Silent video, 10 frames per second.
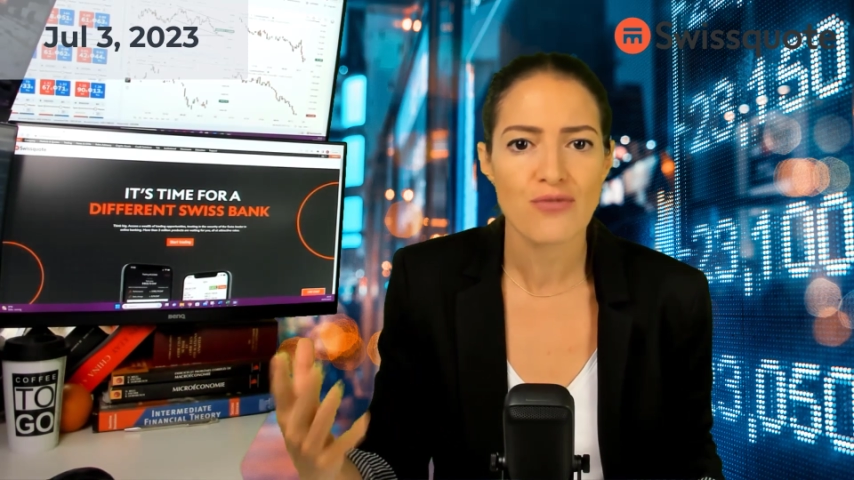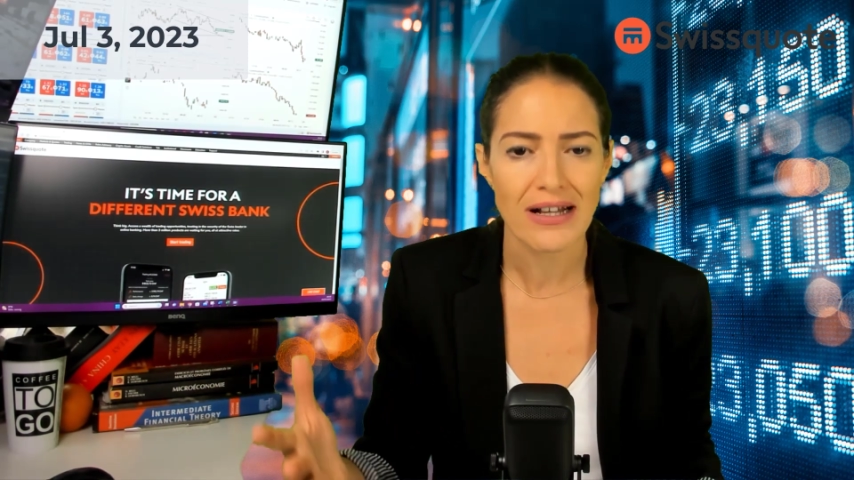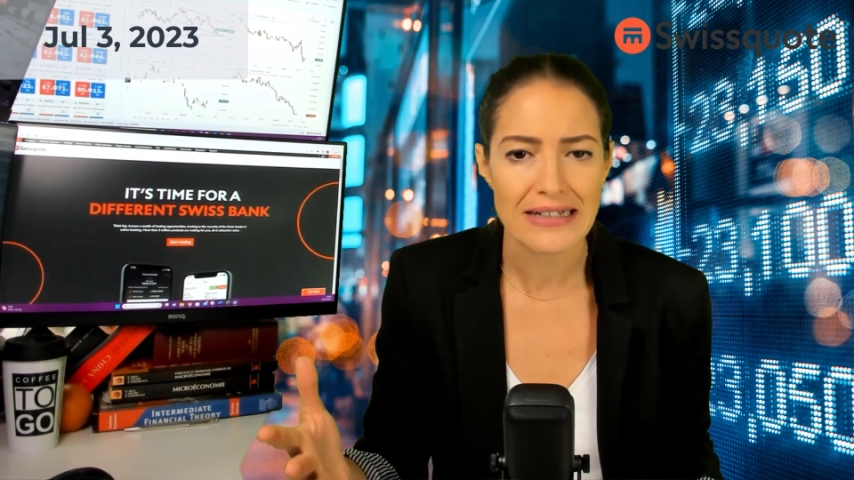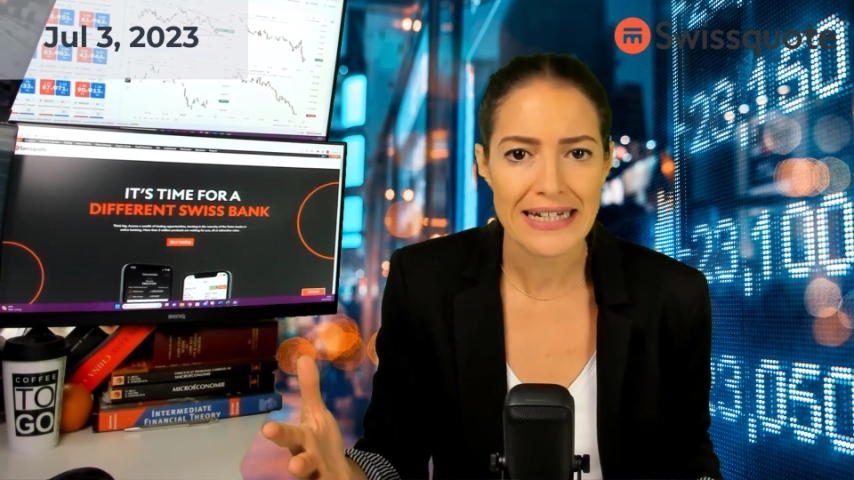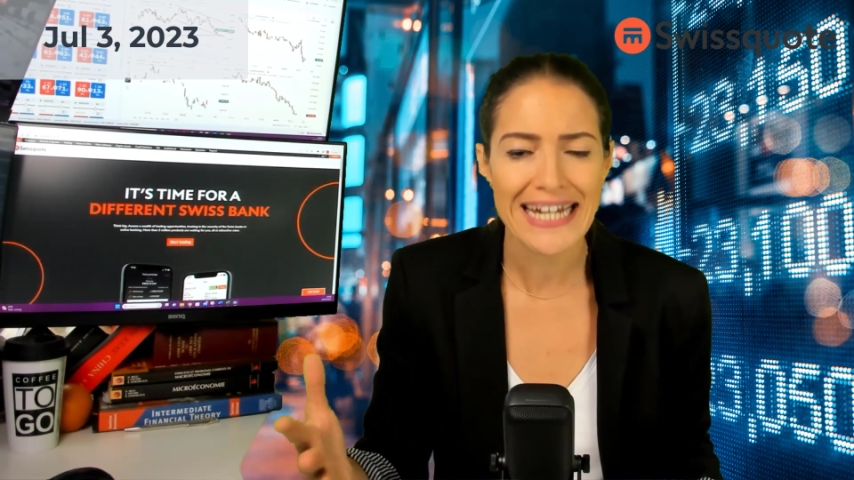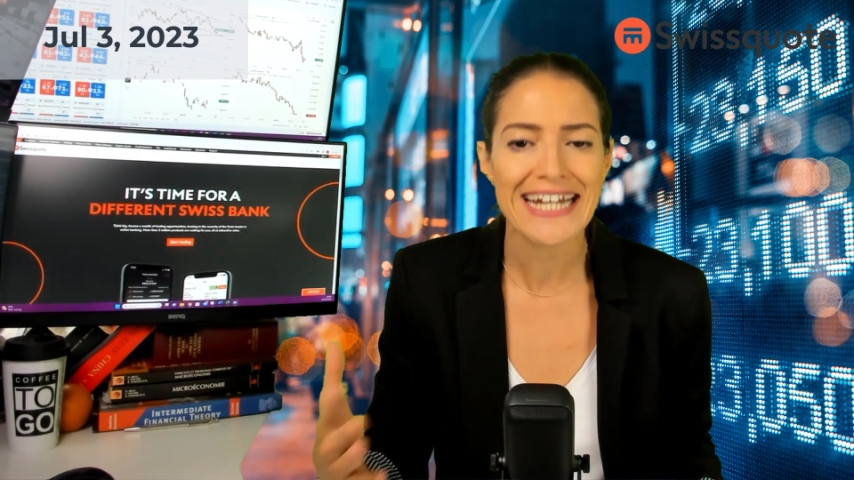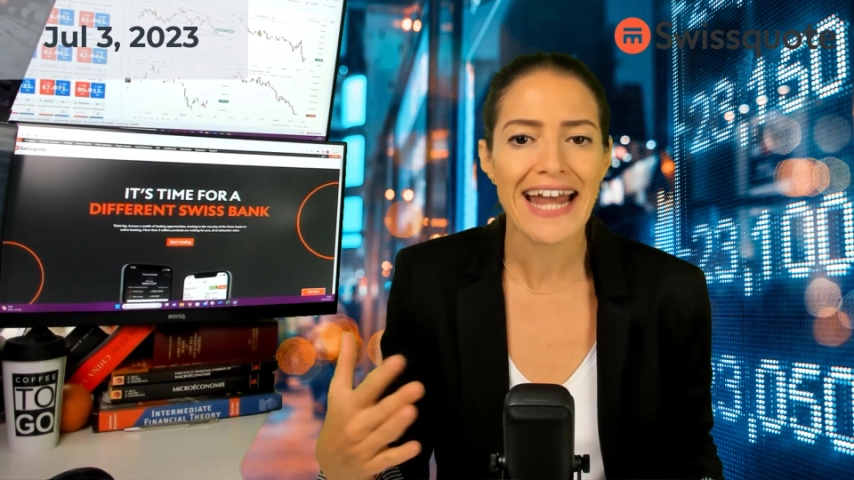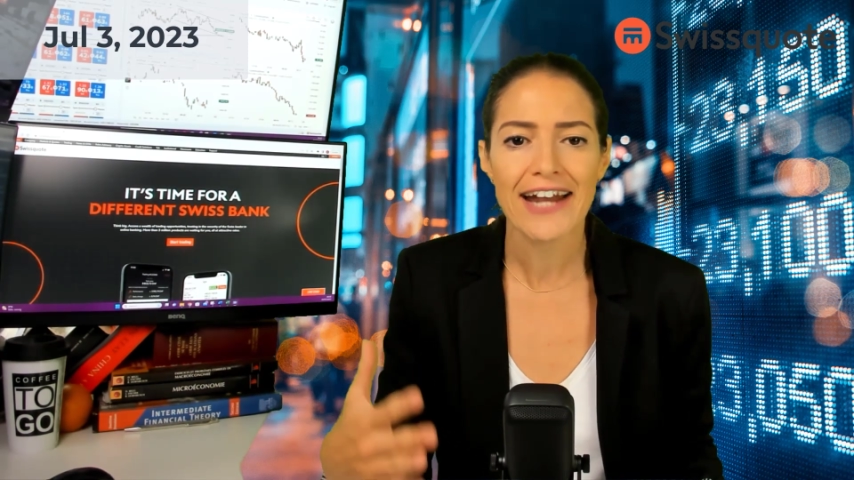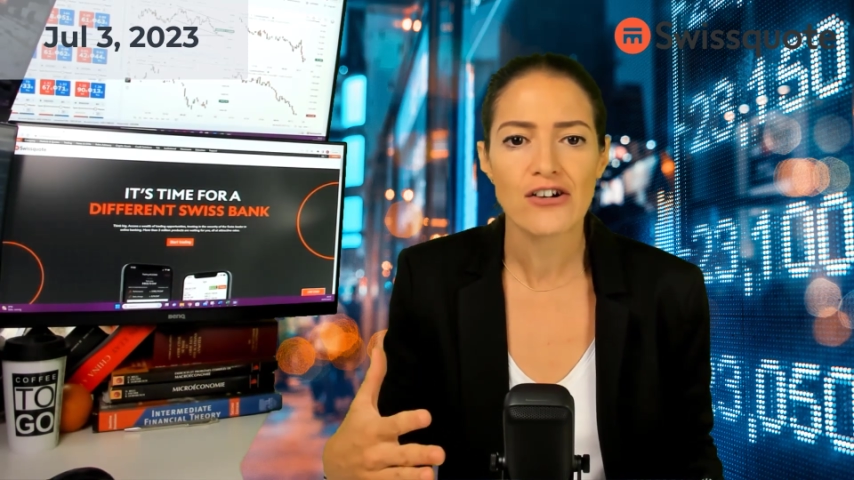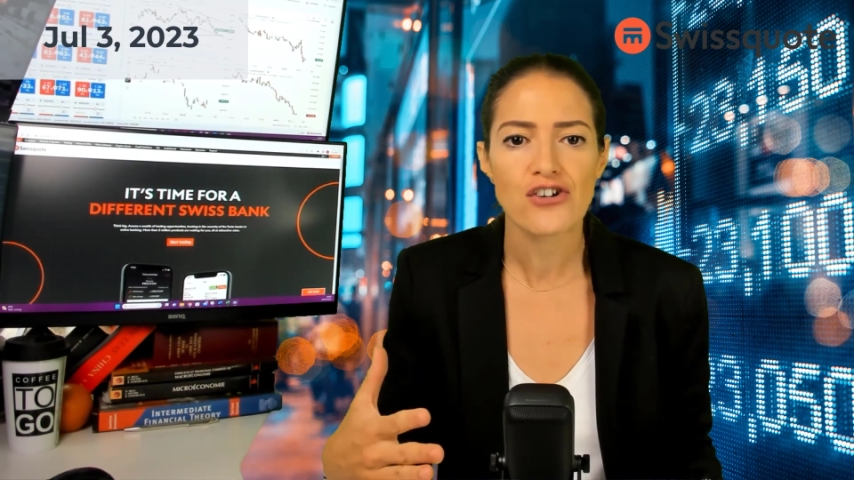rally in
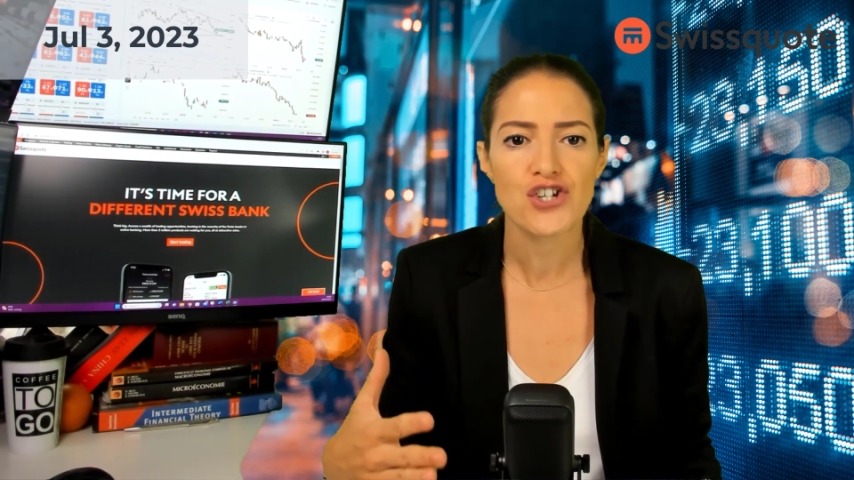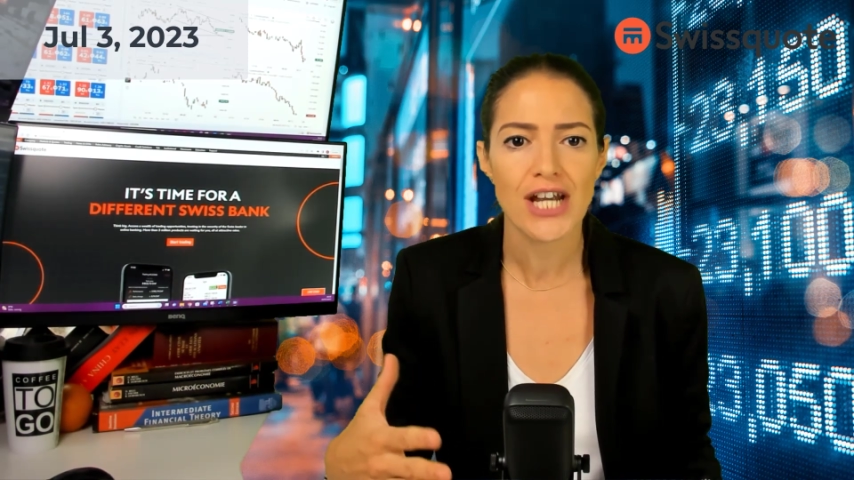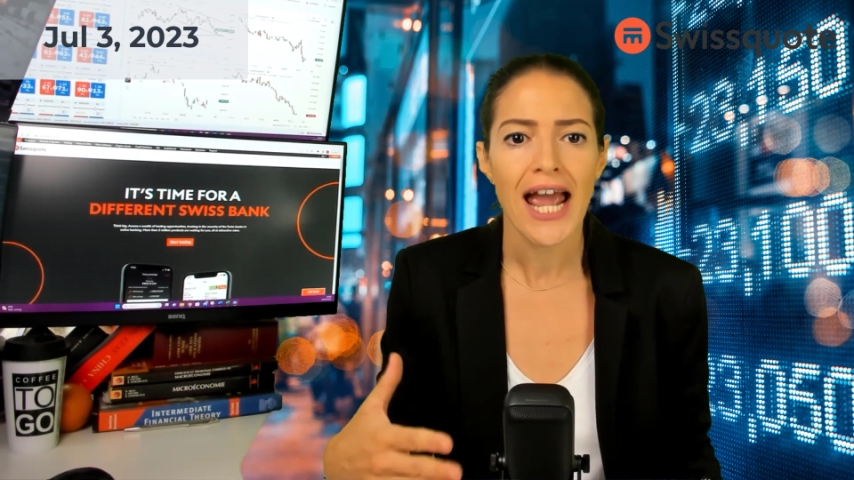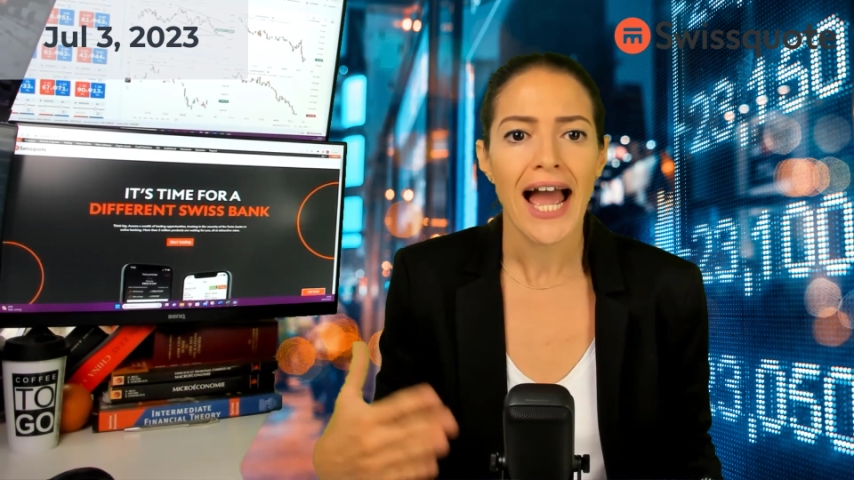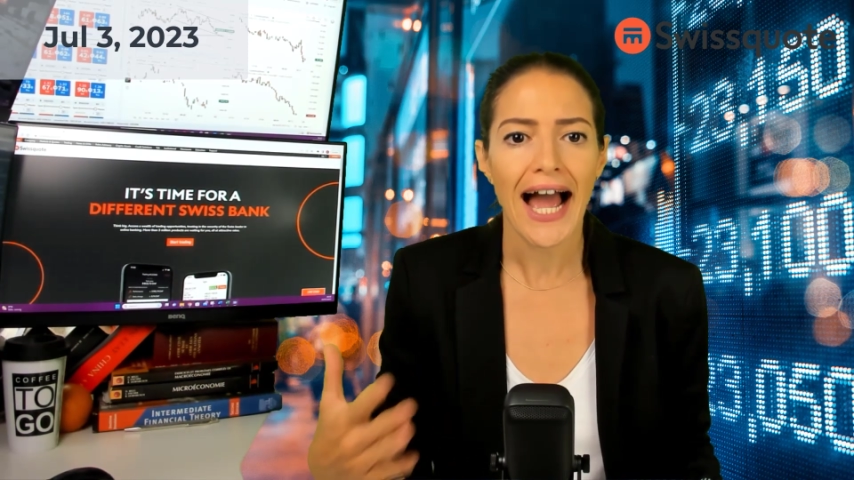energy